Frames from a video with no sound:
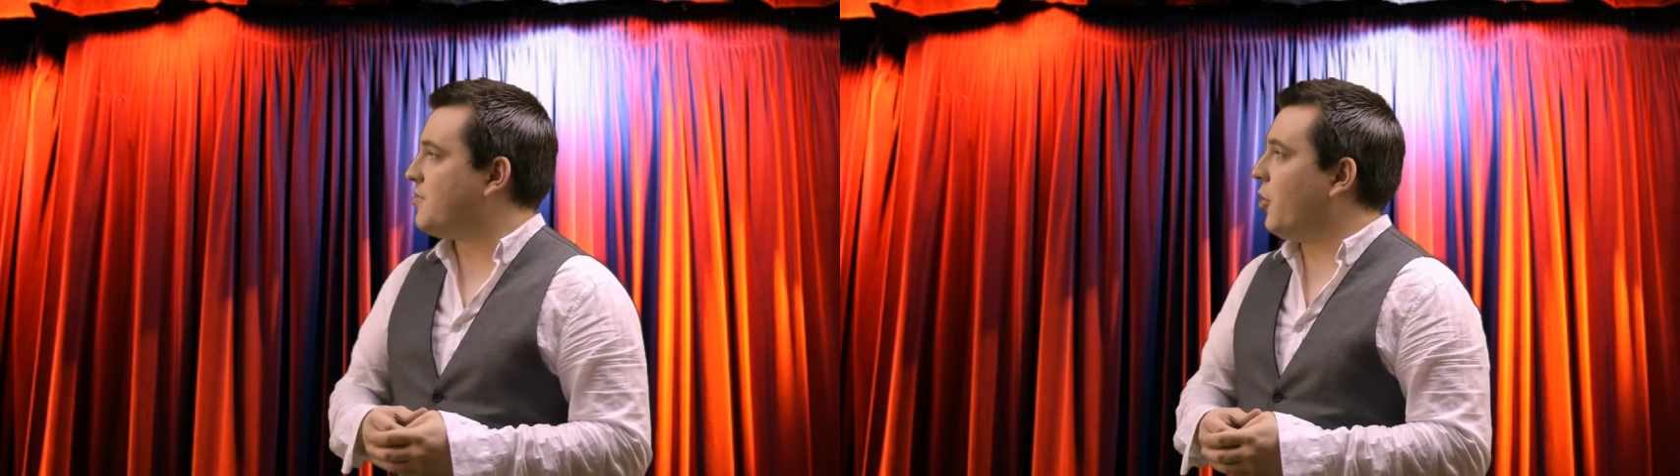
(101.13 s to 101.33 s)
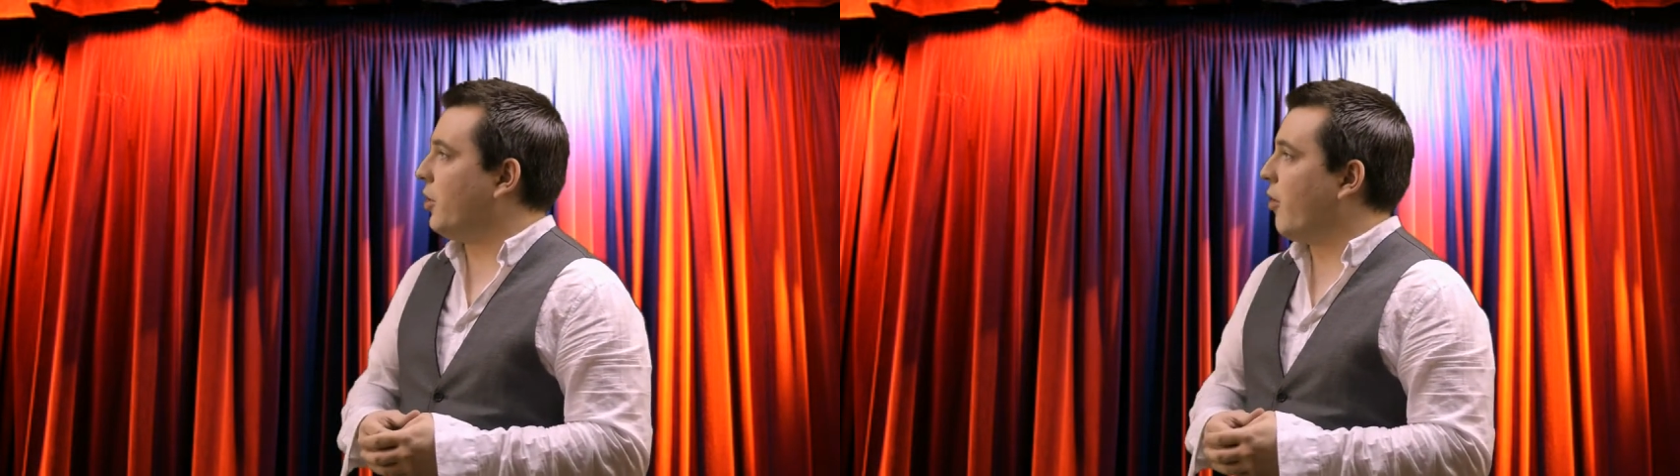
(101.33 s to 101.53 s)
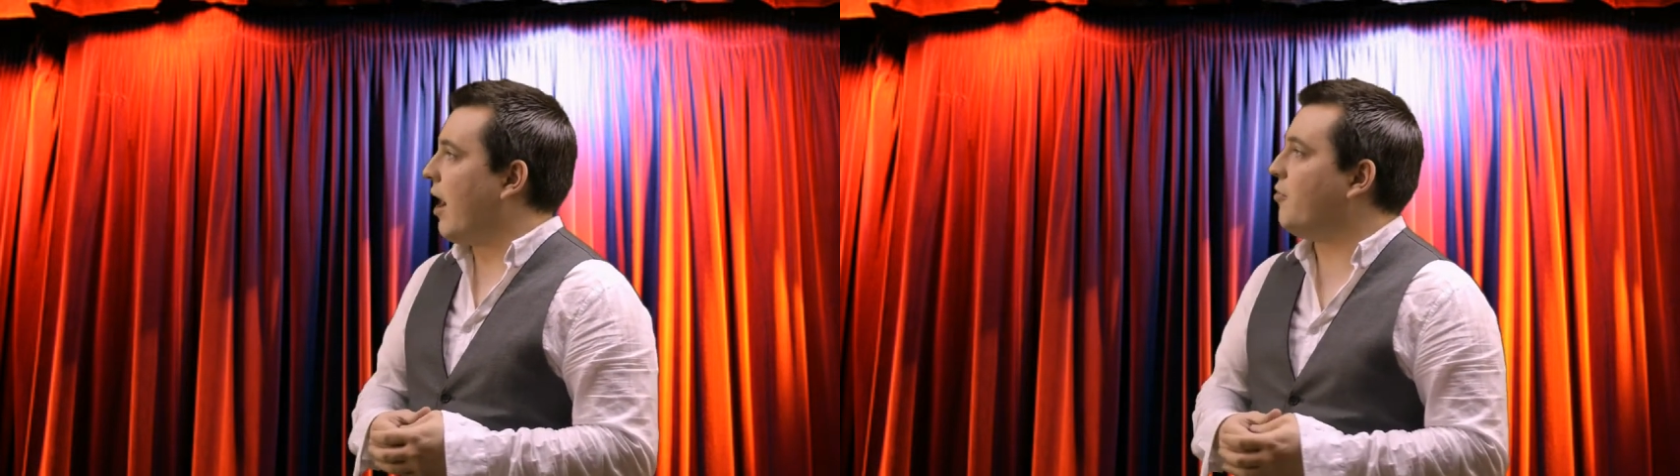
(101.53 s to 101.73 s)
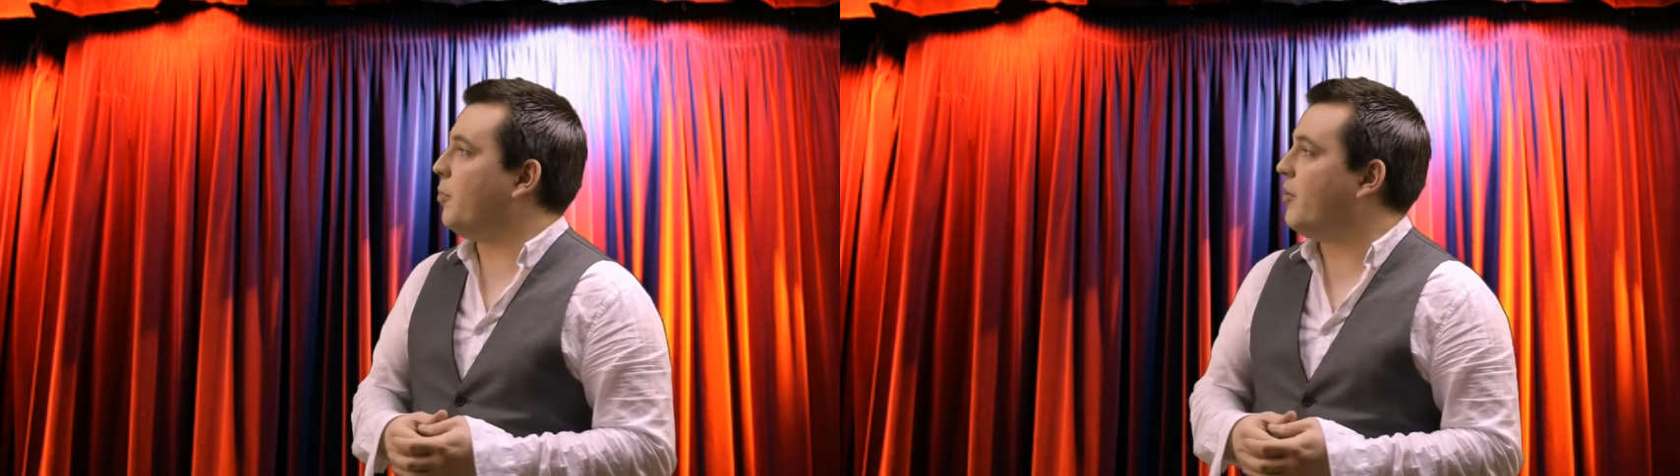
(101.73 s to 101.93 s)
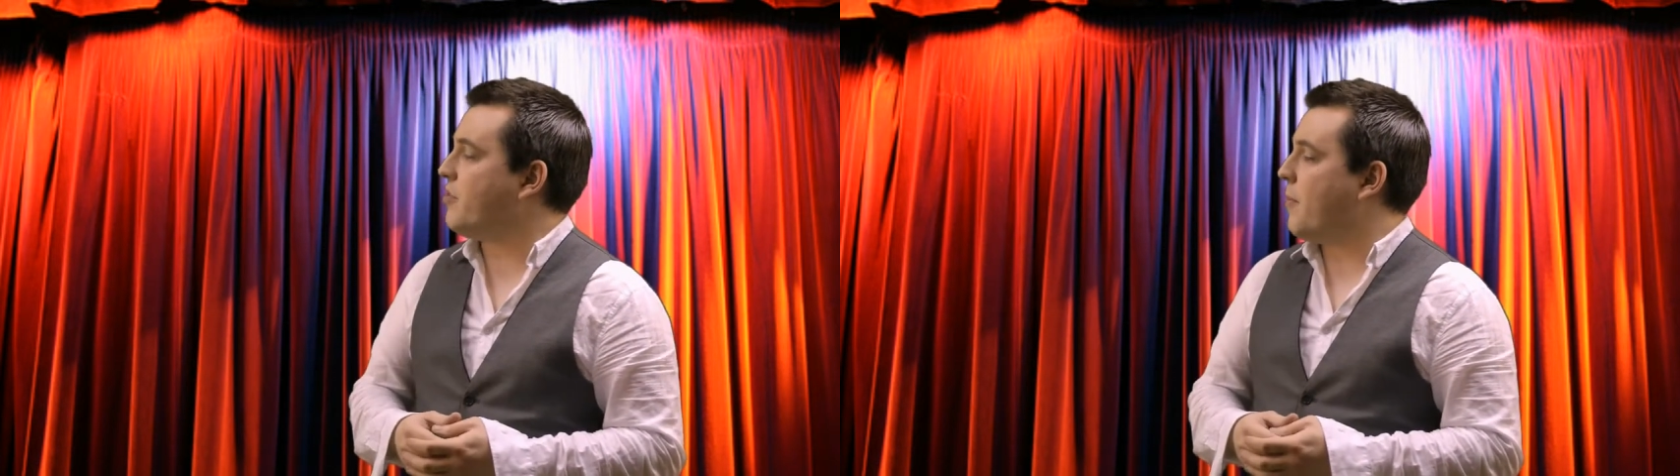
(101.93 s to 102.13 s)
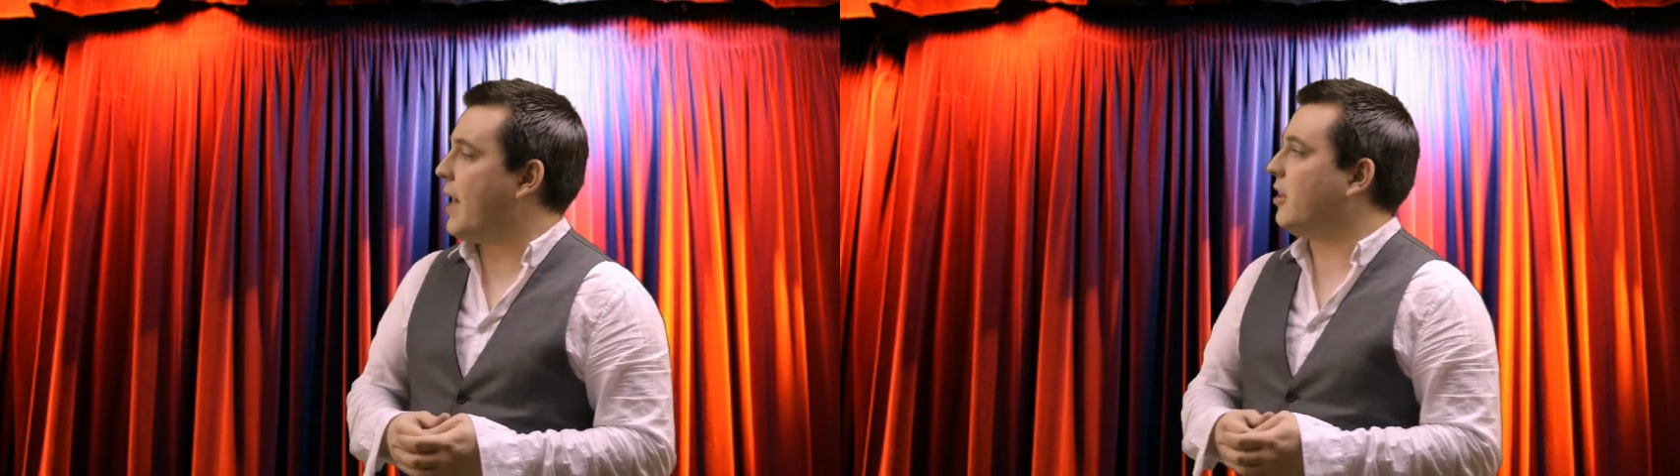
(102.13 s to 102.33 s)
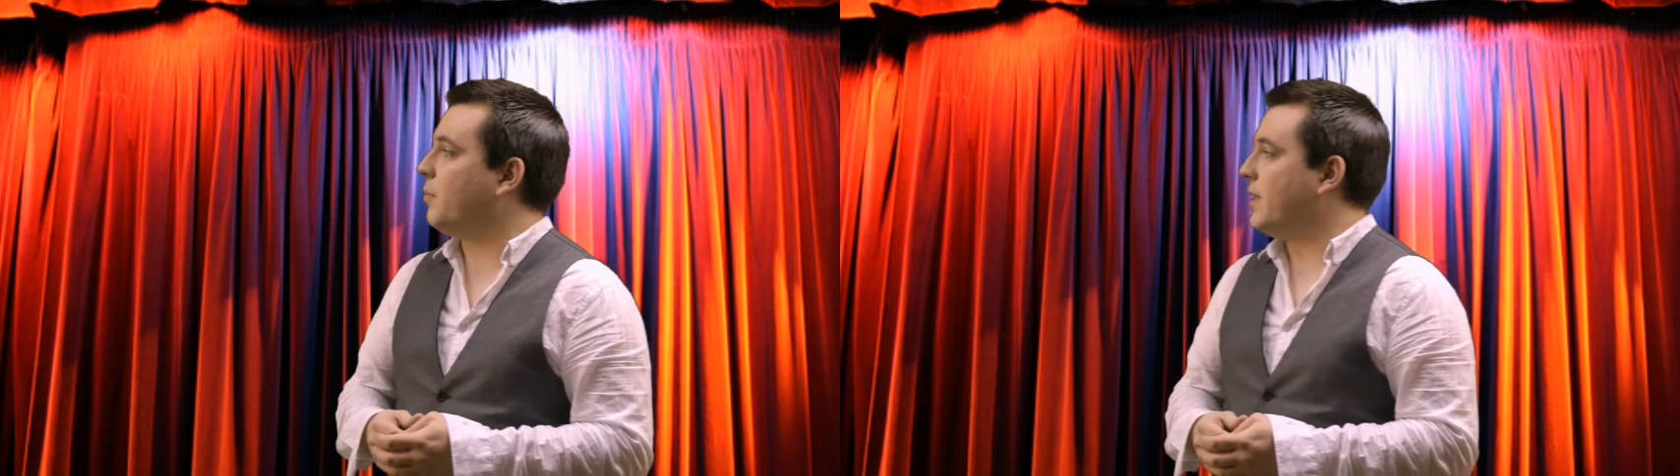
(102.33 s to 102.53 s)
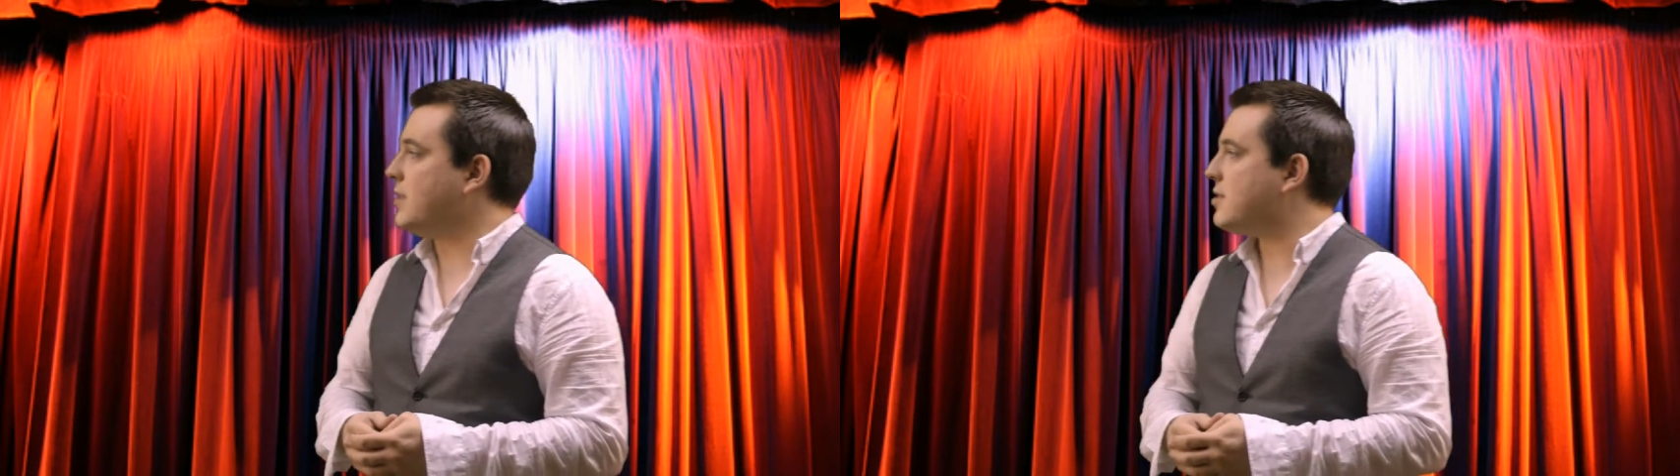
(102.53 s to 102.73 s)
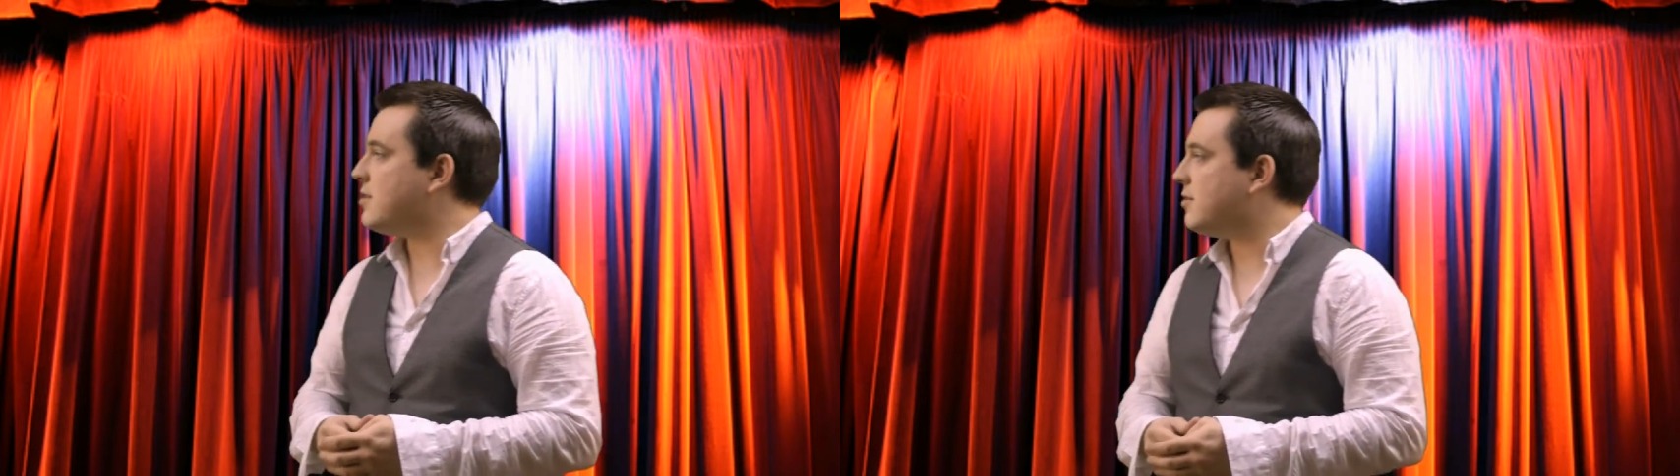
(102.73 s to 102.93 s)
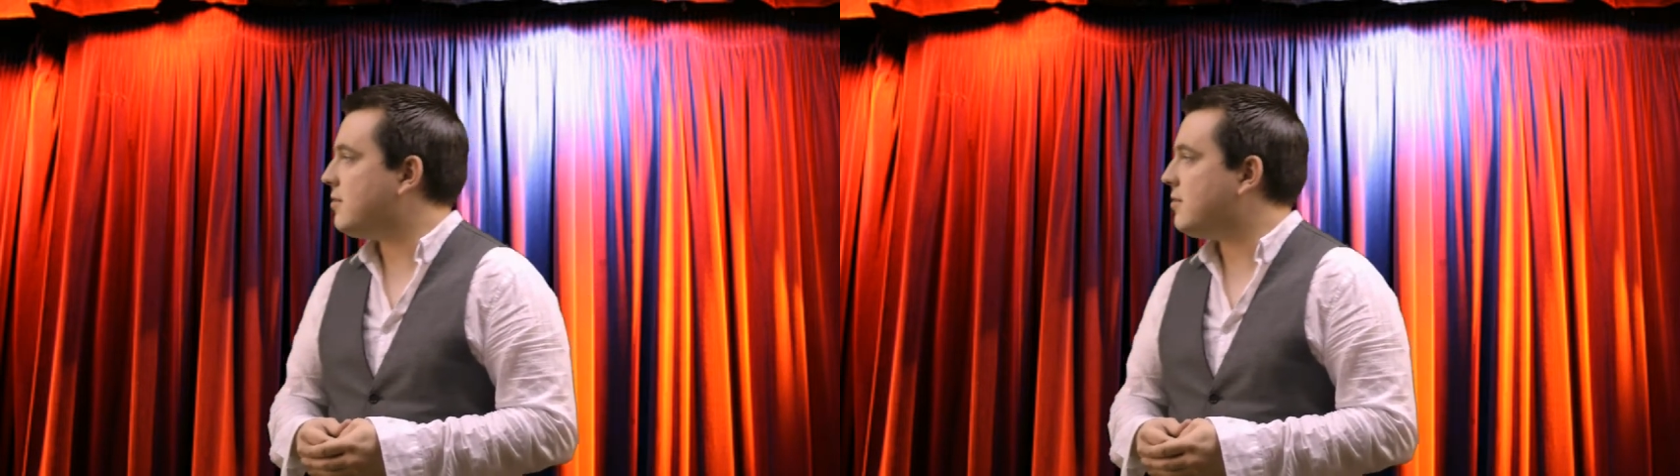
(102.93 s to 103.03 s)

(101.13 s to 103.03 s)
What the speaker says: photograph above the mantelpiece.